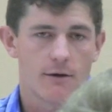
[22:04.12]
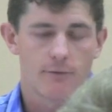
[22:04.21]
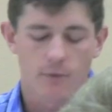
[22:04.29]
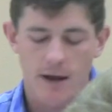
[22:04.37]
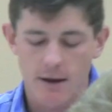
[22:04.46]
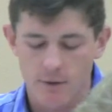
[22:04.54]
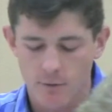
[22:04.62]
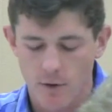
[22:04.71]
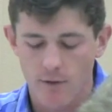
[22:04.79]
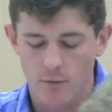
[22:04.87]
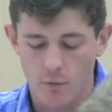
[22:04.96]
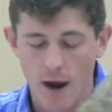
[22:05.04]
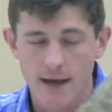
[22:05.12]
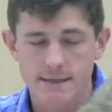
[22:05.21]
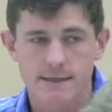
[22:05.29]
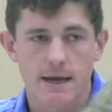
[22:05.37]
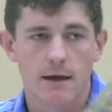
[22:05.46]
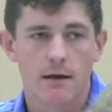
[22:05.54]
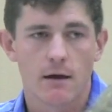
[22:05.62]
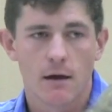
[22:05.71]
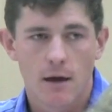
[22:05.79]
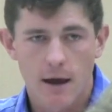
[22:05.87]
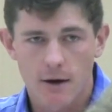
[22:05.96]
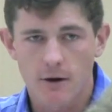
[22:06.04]
of rising
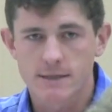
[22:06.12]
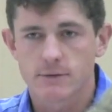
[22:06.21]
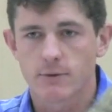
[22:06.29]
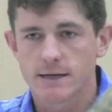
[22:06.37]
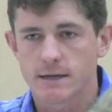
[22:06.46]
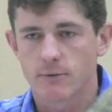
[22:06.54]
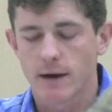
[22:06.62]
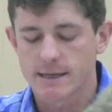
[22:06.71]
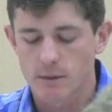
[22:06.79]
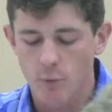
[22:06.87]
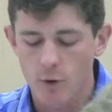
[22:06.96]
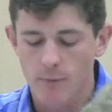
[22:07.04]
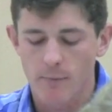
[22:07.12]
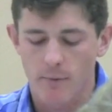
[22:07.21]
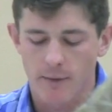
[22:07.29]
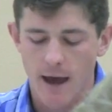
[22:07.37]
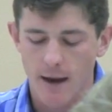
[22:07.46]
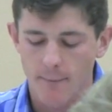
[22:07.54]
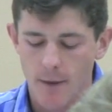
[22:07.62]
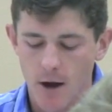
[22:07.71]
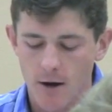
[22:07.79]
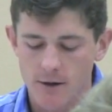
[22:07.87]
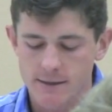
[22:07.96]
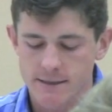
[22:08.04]
incarceration rates and more people behind
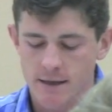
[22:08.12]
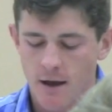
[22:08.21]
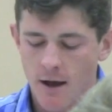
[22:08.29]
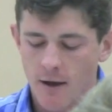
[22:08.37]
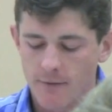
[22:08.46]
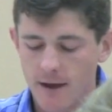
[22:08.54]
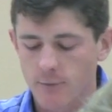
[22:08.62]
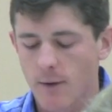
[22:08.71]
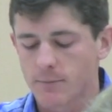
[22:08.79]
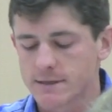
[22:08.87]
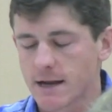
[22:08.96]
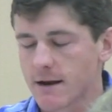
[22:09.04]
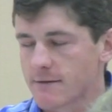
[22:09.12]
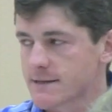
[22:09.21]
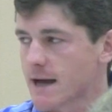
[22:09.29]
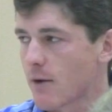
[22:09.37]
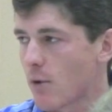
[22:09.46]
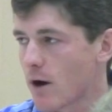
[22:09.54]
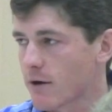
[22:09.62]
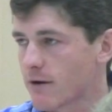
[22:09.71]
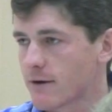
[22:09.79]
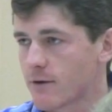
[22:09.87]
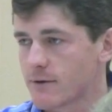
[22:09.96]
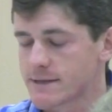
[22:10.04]
bars, then Representative Scott Walker
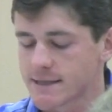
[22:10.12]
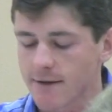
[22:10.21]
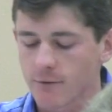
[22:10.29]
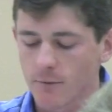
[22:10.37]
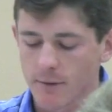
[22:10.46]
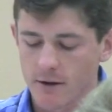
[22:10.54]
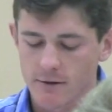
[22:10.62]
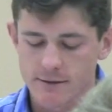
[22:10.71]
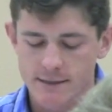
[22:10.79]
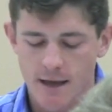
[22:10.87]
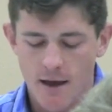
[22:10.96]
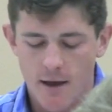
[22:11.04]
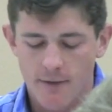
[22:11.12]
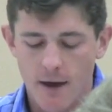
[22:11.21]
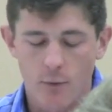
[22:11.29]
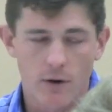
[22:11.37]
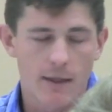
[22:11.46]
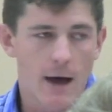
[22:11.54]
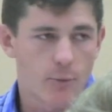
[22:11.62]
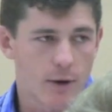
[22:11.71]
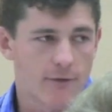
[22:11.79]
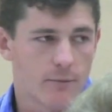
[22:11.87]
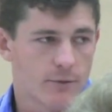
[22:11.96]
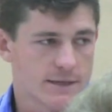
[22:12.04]
introduced several bills that would allow
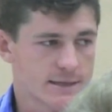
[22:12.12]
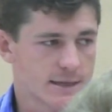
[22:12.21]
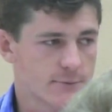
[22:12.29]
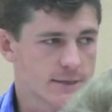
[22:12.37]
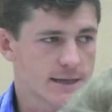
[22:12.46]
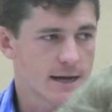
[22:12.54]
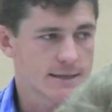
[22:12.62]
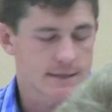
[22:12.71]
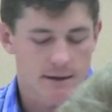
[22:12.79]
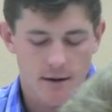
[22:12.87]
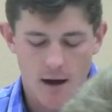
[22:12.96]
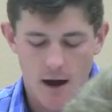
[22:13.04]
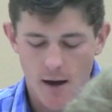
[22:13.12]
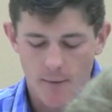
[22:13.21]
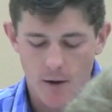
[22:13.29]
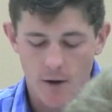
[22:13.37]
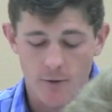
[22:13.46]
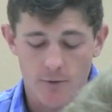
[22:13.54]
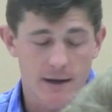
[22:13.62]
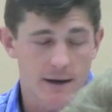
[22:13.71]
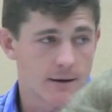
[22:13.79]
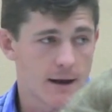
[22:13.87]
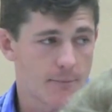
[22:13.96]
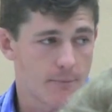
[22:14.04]
private prisons in Wisconsin. Although they
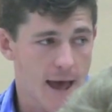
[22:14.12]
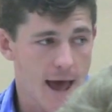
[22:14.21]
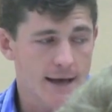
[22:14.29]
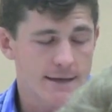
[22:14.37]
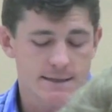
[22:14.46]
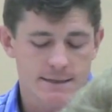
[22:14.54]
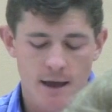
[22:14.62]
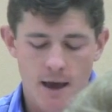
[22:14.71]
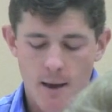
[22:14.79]
did not pass,